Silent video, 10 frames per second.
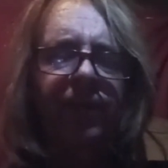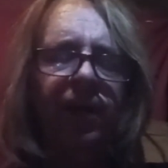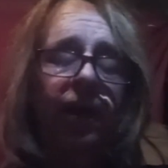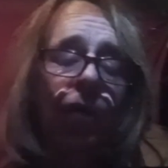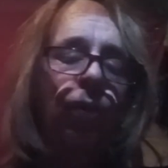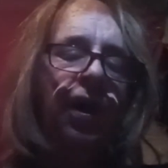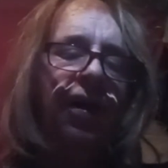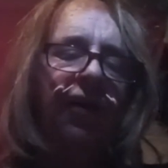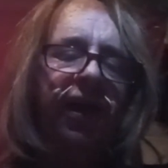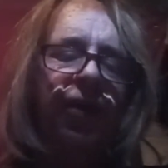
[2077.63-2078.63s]

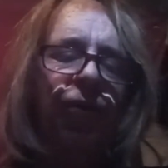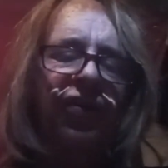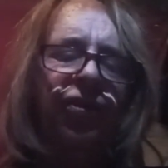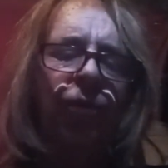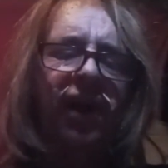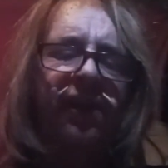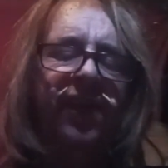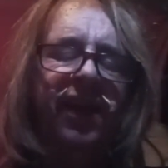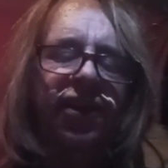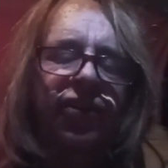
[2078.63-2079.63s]
Well, it was a rotten
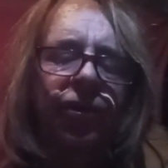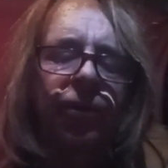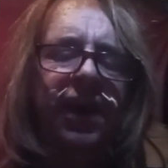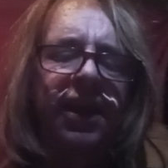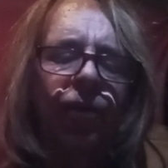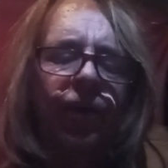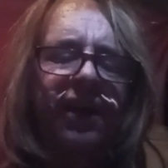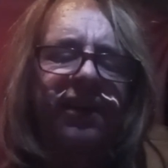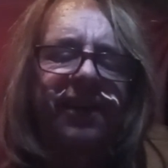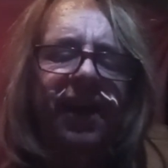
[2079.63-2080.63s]
thing to do anyway, to
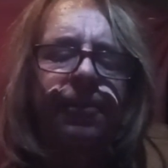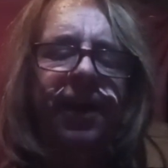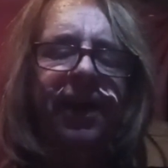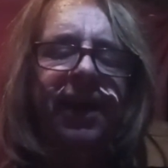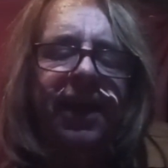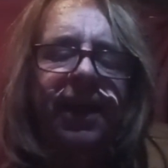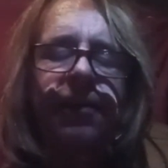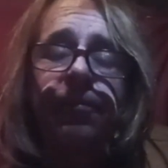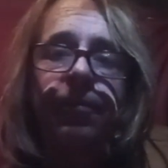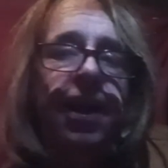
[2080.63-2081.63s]
take my key,
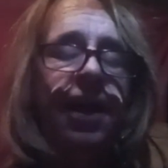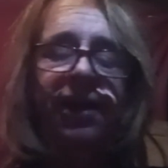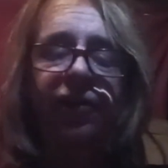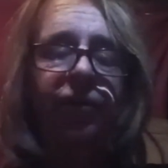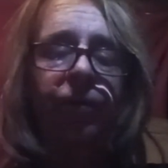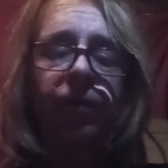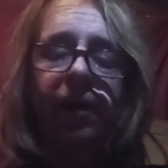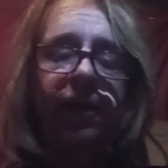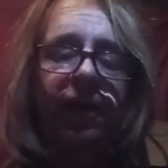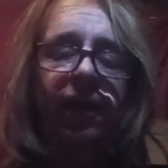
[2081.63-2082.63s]
but I didn't do it.
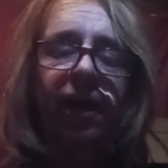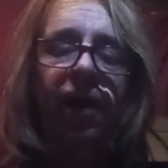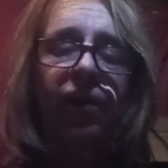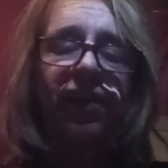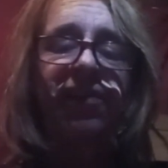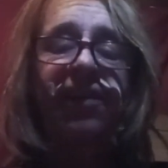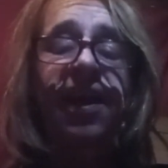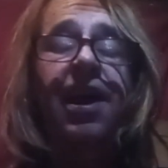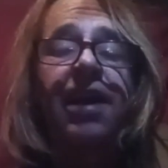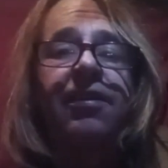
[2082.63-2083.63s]
I only said
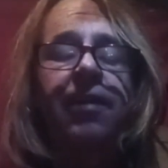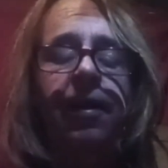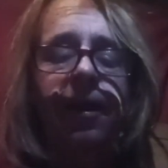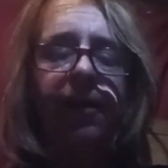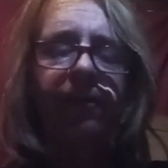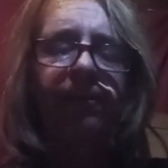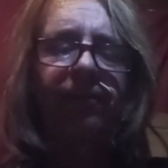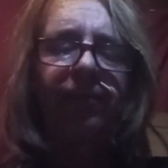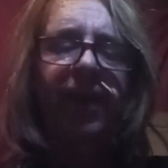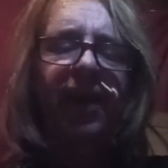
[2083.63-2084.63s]
I'd done it.
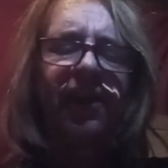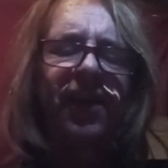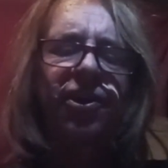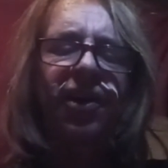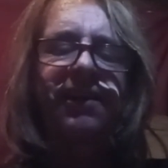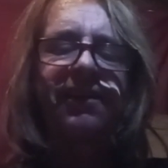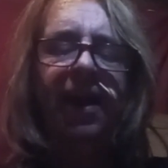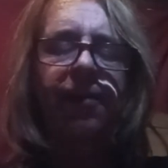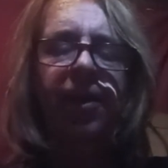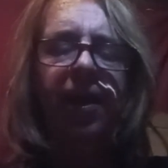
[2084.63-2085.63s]
Then you're a damn
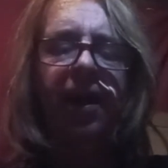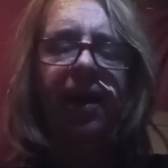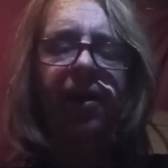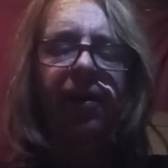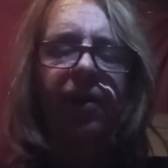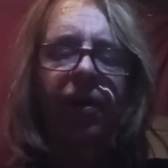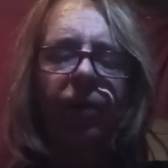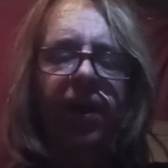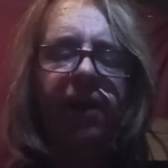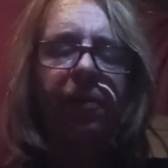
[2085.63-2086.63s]
liar.
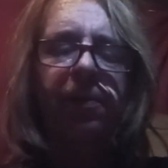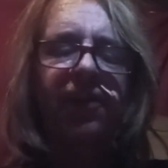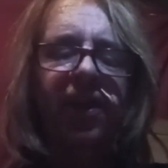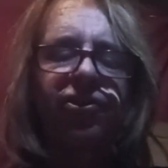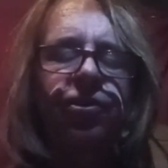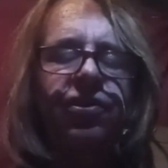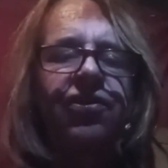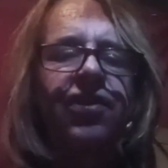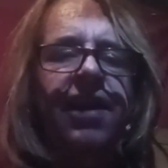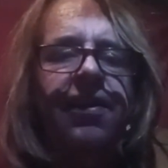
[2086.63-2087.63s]
Whatever possessed you to
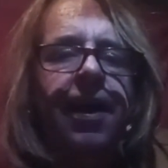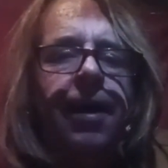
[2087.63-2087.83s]
say that?